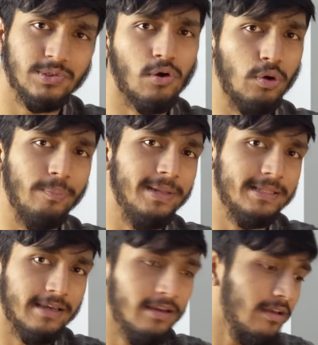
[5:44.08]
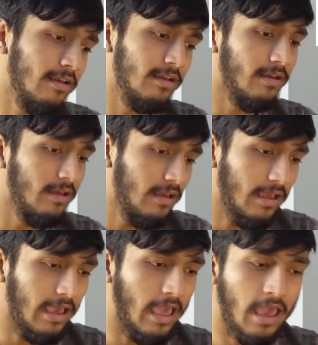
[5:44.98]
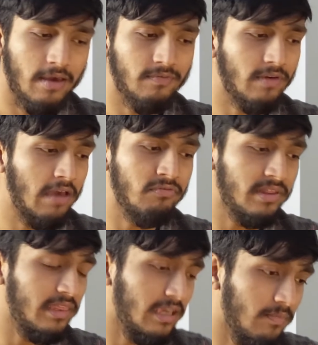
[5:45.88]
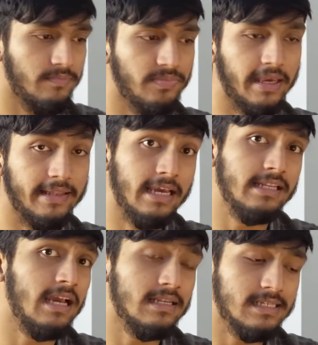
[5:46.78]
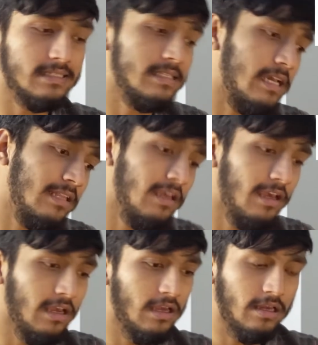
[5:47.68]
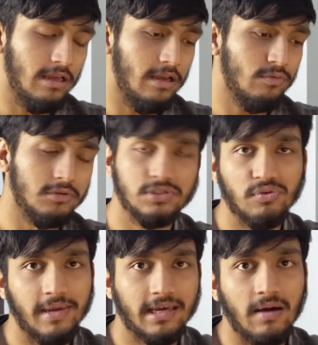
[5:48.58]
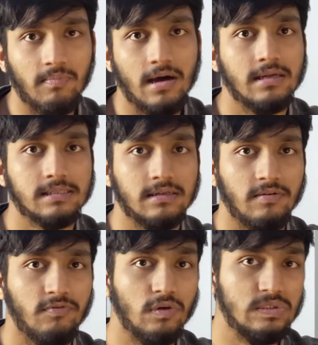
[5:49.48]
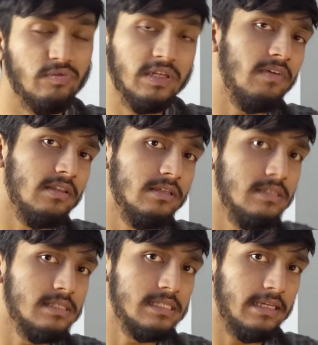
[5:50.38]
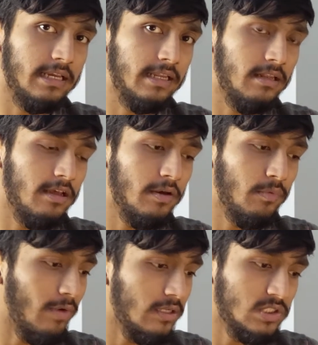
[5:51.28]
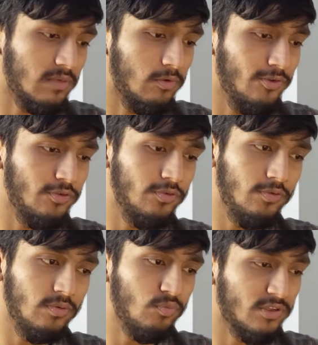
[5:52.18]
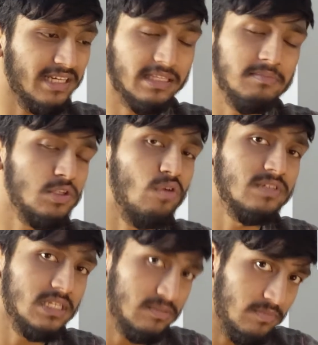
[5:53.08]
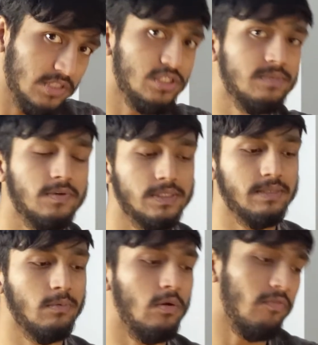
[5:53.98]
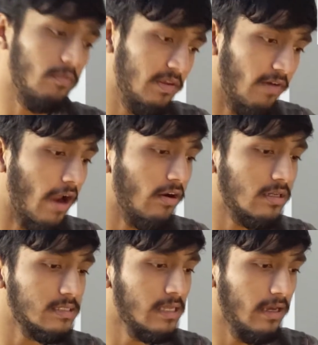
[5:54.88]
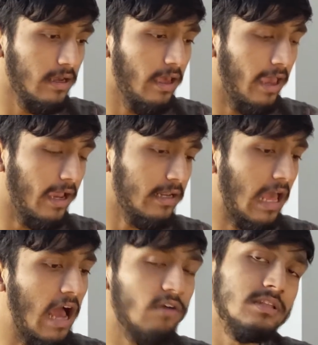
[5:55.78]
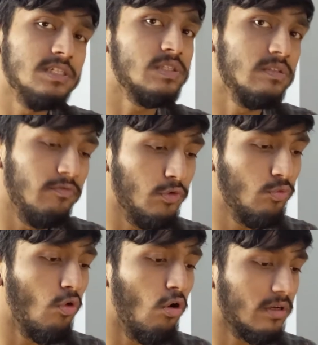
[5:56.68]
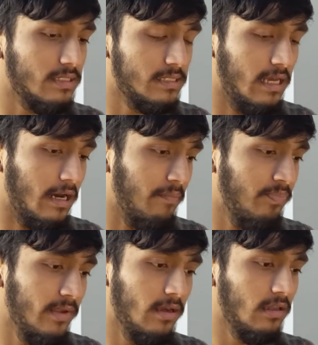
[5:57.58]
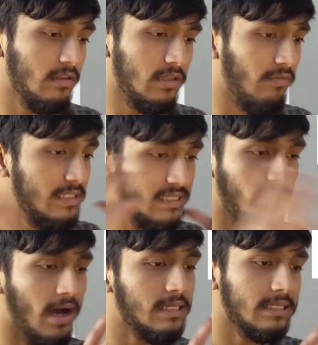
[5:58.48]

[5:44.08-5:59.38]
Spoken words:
know, complete it, have everything. And the idea, as I said, was to make a mask for street vendors in Whitechapel to protect themselves as much as possible from the virus. And how this would work is that there is the mask,